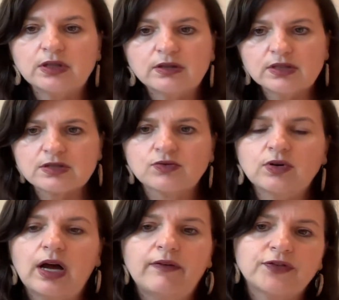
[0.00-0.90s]
This
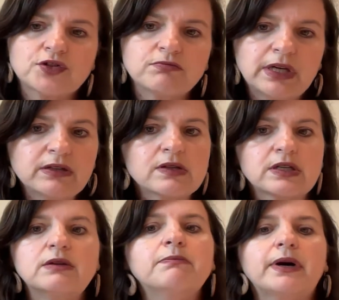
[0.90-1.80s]
will have tremendous
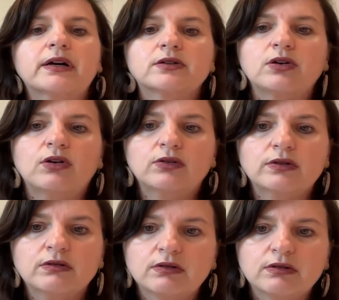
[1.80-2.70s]
impact on